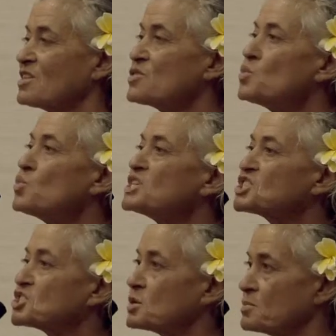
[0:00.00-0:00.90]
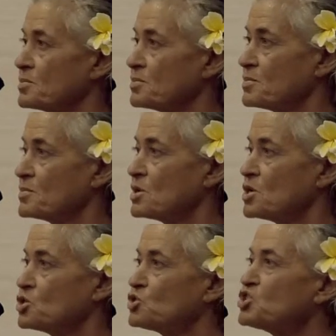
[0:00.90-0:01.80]
the wisdom
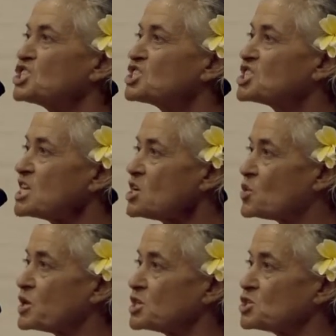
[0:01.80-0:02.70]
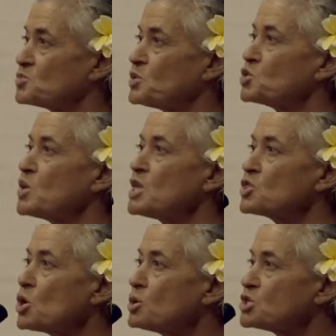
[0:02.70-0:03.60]
to distinguish between
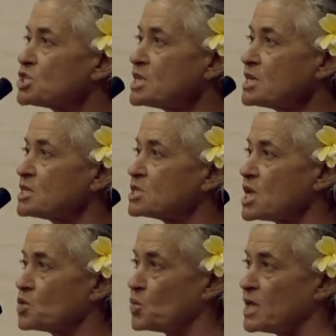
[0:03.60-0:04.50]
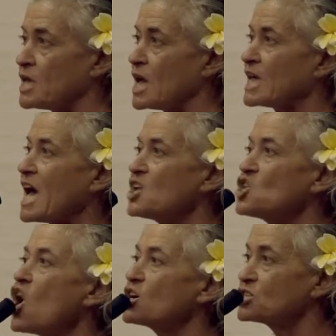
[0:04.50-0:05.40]
those things that we
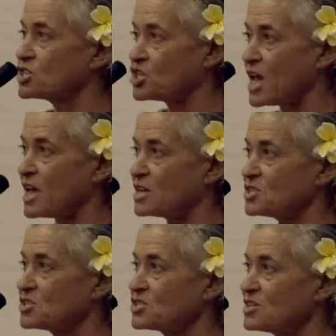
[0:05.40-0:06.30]
cannot change.